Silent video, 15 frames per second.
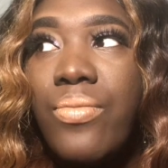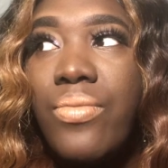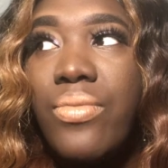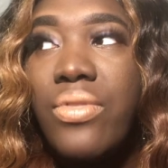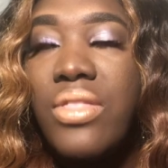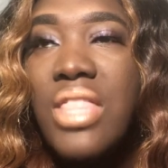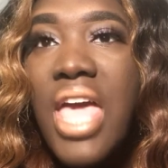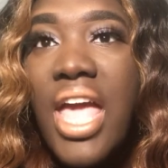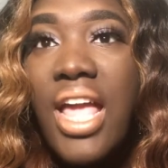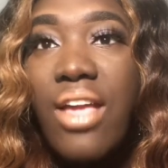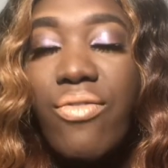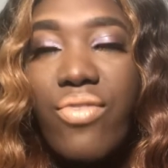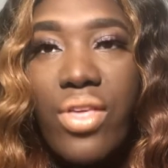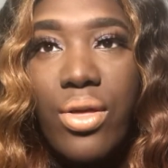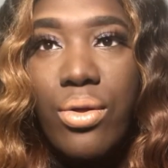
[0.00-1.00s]
they
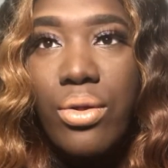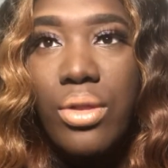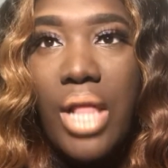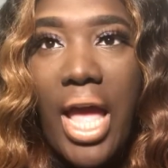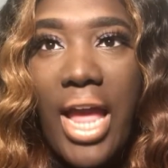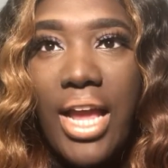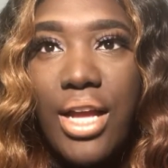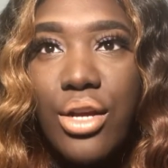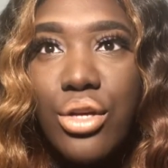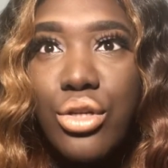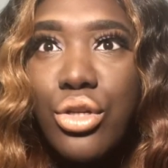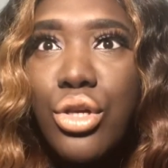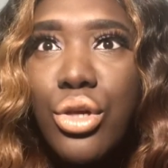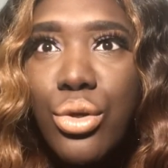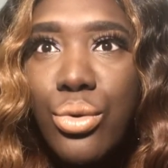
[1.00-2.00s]
feel like
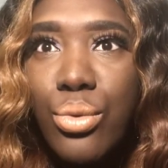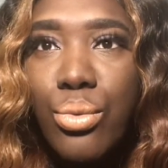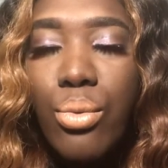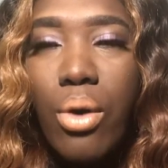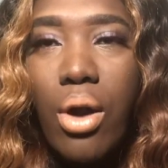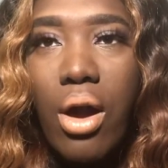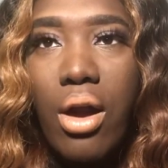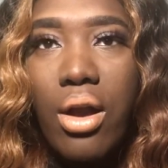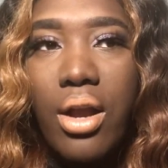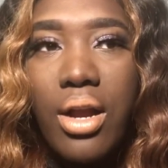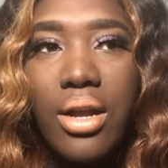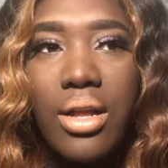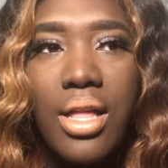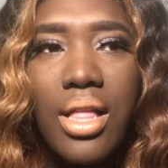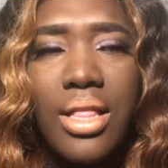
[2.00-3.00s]
you are
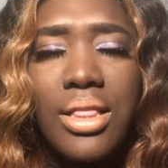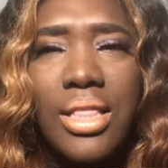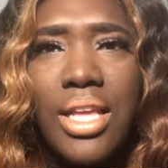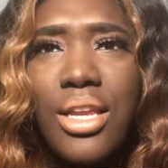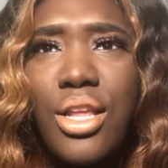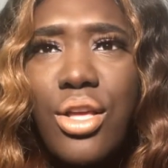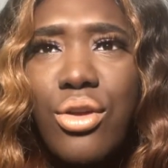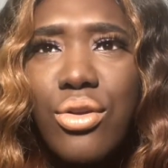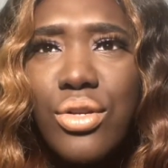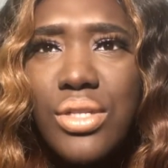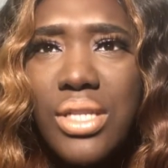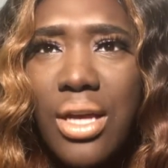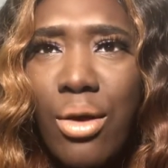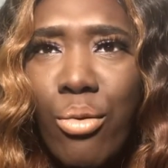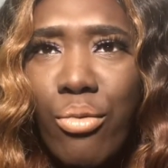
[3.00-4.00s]
lending
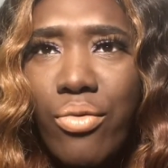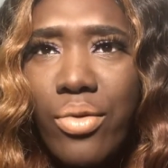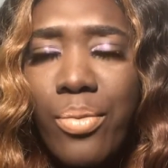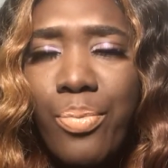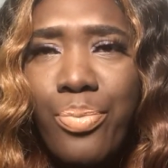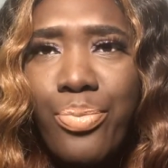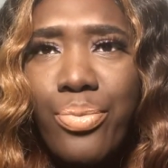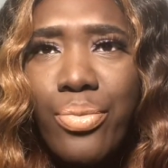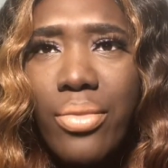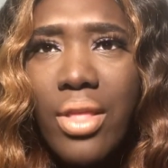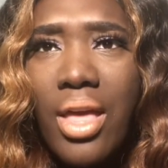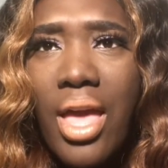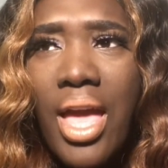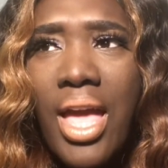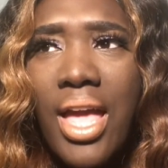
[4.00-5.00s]
yourself
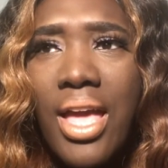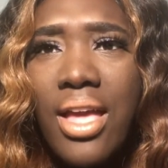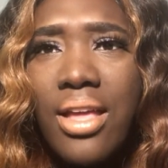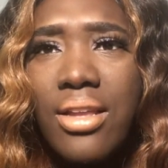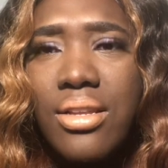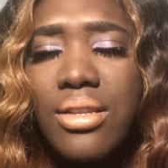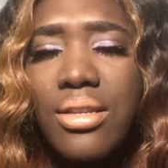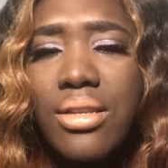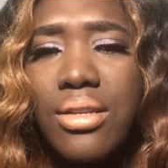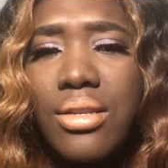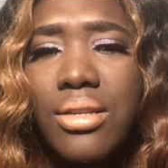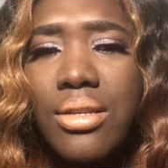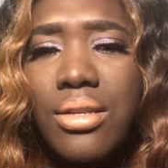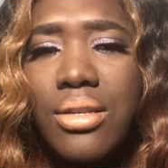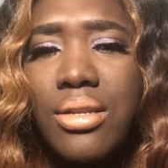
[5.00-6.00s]
and
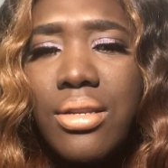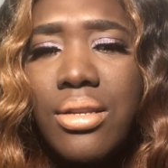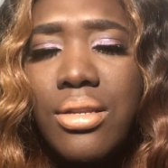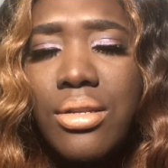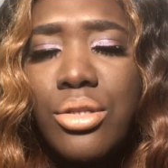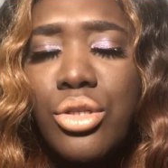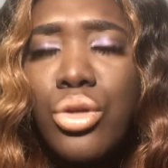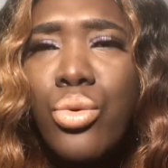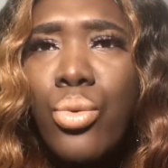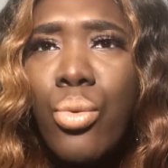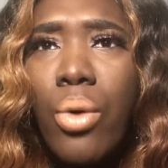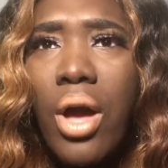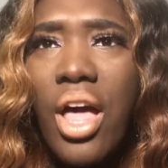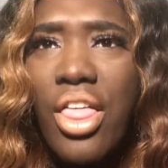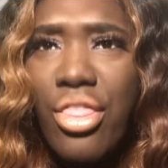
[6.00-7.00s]
to
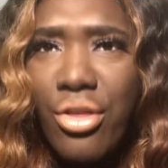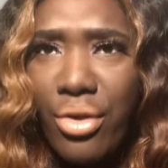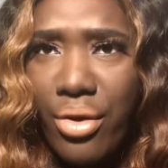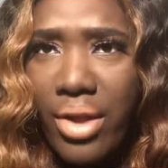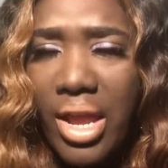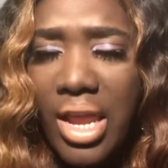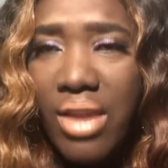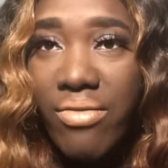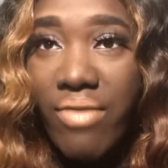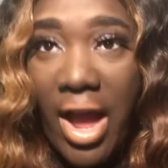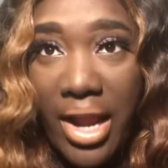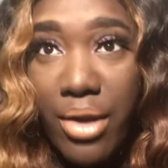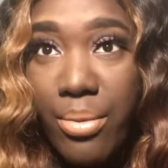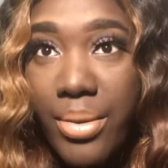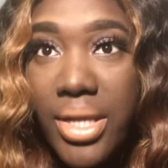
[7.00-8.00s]
other
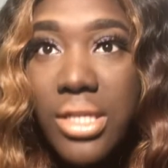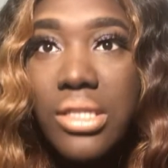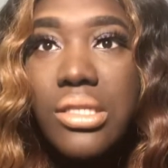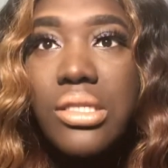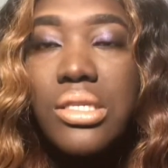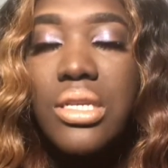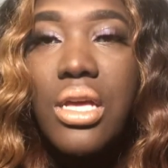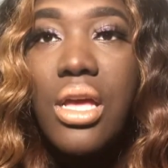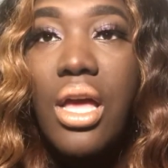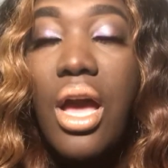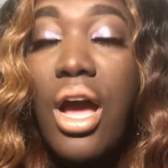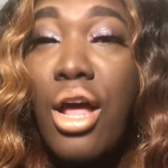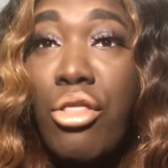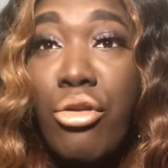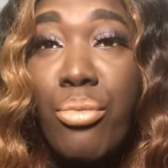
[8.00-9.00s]
environments,
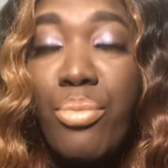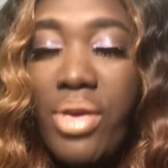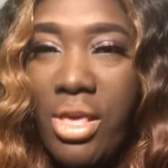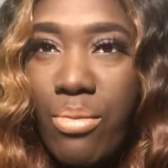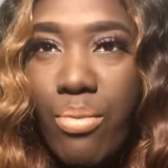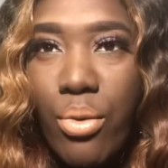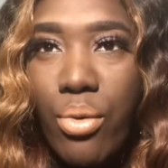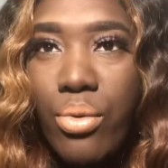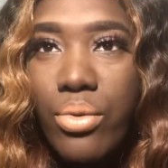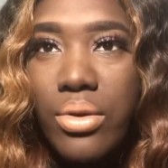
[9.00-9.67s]
other people,